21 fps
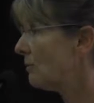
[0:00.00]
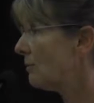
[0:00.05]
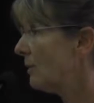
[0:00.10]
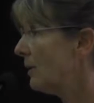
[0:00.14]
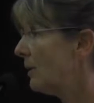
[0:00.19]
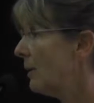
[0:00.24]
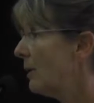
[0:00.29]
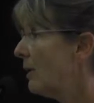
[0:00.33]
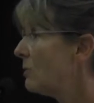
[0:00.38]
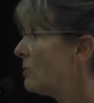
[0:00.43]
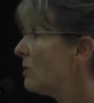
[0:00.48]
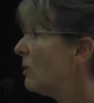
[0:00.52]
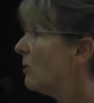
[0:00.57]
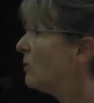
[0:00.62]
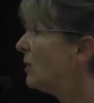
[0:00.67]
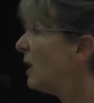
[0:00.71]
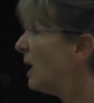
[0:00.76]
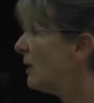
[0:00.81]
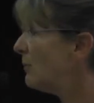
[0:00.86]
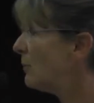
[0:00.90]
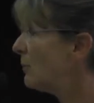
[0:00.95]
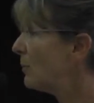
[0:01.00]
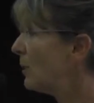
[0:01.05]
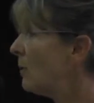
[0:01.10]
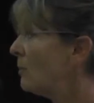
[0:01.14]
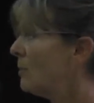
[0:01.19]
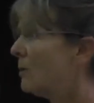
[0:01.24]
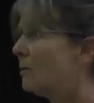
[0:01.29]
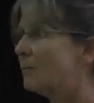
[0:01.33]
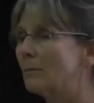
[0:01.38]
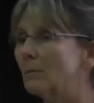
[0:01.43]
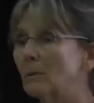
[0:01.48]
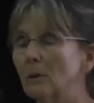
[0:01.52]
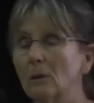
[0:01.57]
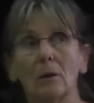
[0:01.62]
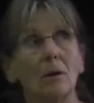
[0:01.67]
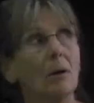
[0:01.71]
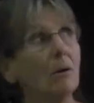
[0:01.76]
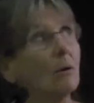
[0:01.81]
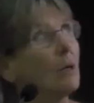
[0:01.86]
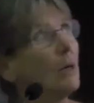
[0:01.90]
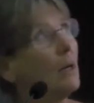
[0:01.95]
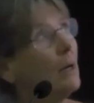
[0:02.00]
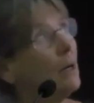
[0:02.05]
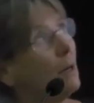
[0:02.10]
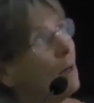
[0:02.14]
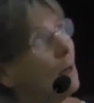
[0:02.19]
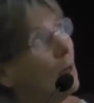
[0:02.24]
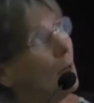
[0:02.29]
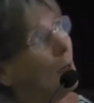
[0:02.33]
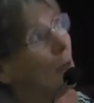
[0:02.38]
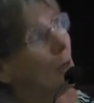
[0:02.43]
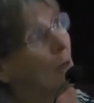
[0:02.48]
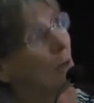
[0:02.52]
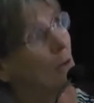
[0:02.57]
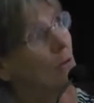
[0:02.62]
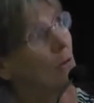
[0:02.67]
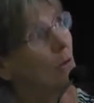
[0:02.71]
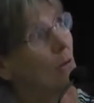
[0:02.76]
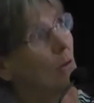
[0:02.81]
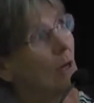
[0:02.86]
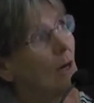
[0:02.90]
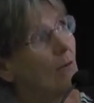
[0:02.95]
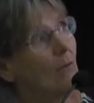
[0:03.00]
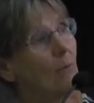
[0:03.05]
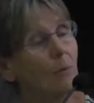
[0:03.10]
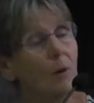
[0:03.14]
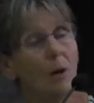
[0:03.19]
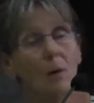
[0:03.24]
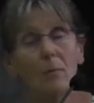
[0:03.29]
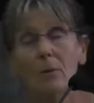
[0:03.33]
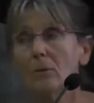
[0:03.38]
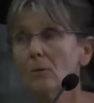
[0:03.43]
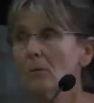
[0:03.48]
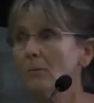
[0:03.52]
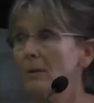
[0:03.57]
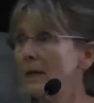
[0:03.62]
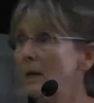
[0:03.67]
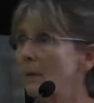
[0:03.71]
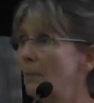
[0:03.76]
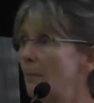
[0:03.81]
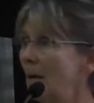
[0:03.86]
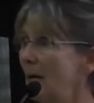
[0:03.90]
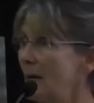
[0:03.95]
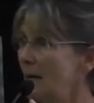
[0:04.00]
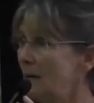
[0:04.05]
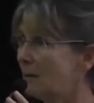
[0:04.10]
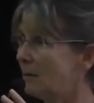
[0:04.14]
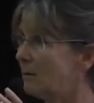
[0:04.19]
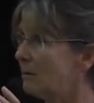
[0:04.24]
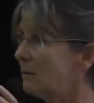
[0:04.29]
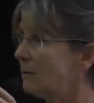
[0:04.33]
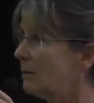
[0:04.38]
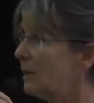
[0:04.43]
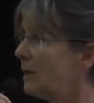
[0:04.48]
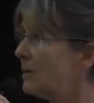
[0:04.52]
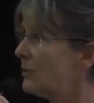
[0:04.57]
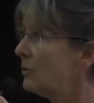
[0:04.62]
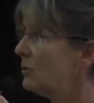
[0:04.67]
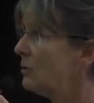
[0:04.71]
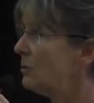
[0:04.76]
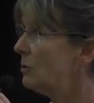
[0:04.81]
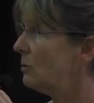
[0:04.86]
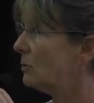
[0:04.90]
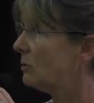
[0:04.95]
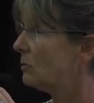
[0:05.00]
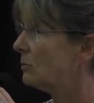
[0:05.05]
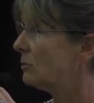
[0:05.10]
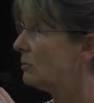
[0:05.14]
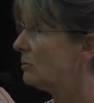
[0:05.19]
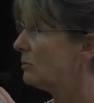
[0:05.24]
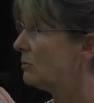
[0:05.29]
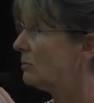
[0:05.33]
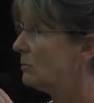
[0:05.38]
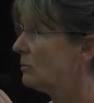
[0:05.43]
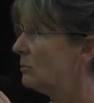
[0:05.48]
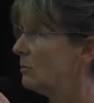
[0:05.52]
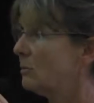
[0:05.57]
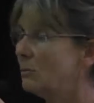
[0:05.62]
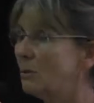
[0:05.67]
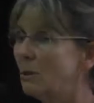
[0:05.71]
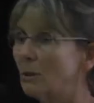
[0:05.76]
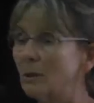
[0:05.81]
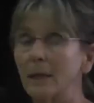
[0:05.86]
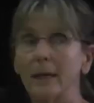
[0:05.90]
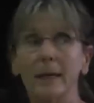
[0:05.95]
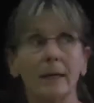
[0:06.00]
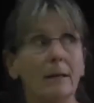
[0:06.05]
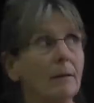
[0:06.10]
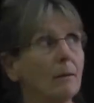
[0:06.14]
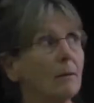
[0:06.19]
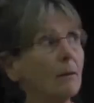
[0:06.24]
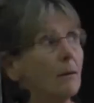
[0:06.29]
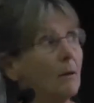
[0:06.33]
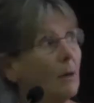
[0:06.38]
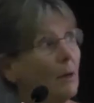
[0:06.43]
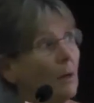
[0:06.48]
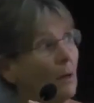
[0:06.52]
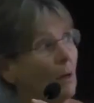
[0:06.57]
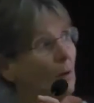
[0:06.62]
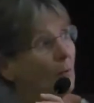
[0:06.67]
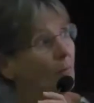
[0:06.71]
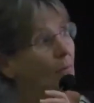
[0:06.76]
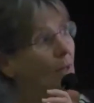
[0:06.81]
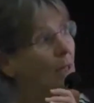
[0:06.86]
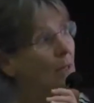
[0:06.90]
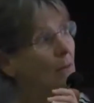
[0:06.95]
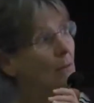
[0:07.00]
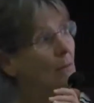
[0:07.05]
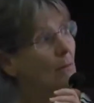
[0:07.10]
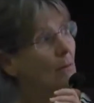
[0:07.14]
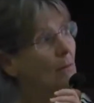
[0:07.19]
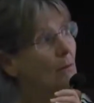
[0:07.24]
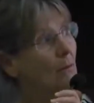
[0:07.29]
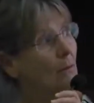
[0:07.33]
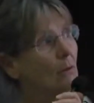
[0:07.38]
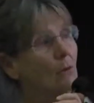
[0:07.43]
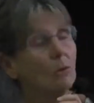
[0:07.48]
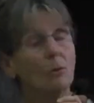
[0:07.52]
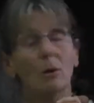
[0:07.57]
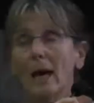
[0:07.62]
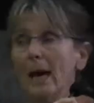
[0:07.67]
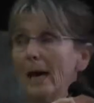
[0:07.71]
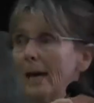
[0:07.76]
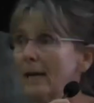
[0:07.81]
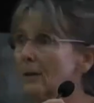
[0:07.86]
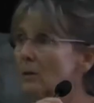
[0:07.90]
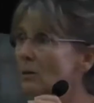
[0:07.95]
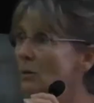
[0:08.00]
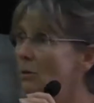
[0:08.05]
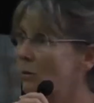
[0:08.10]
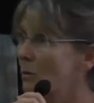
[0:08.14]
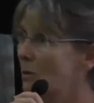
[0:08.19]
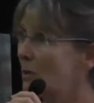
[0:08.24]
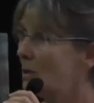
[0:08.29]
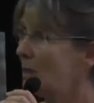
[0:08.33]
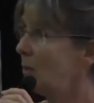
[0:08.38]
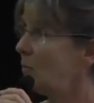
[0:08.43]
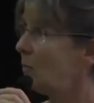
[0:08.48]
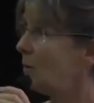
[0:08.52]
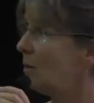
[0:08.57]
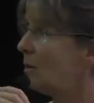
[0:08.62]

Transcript: So you have a problem. Okay. So you have a problem, you make a plan, as you do. Okay. Then you act to see whether